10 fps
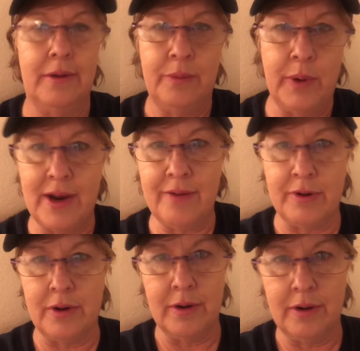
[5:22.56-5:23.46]

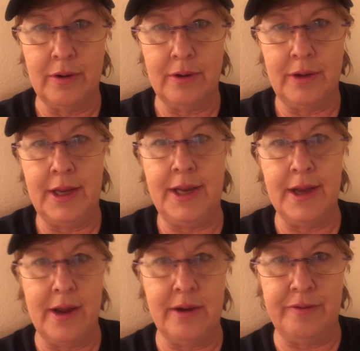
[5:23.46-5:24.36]
whatever, any
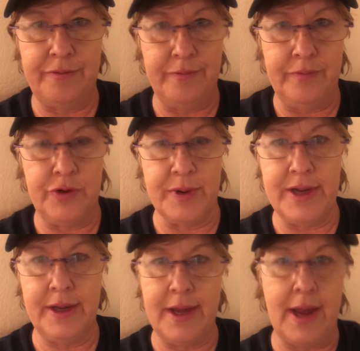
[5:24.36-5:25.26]
kind of
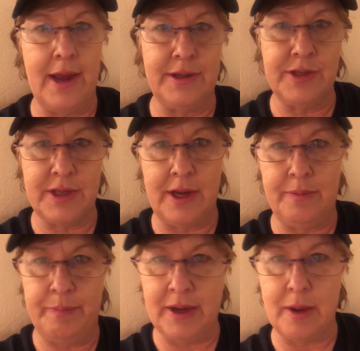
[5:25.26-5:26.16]
drink cans, they
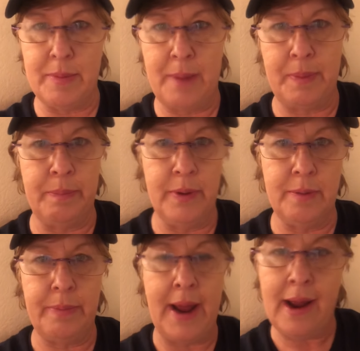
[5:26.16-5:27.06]
pick them up and put
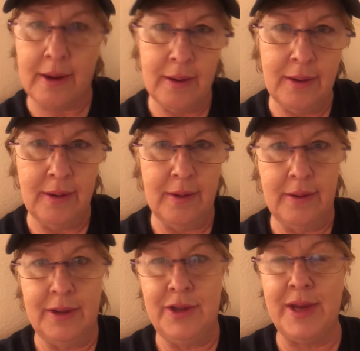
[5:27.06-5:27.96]
them back.
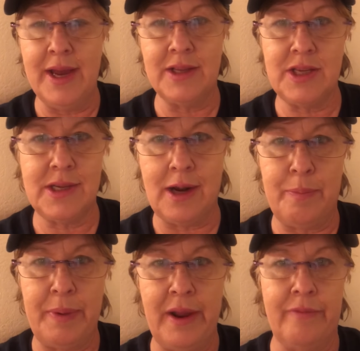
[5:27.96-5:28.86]
You can't
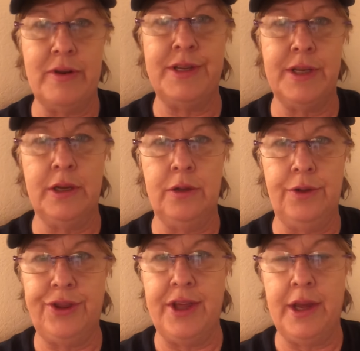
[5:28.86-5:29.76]
stop every single
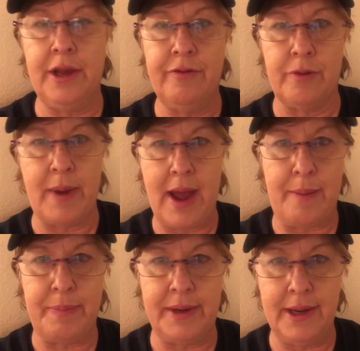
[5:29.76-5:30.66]
thing from
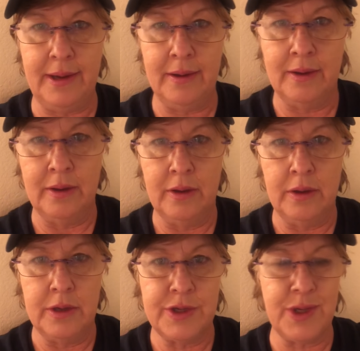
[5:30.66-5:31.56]
happening.
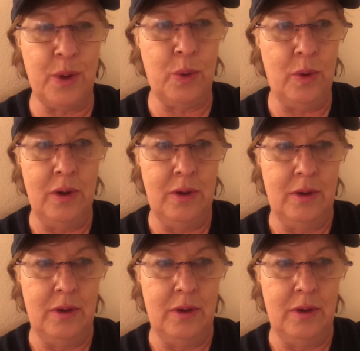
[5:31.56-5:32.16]
So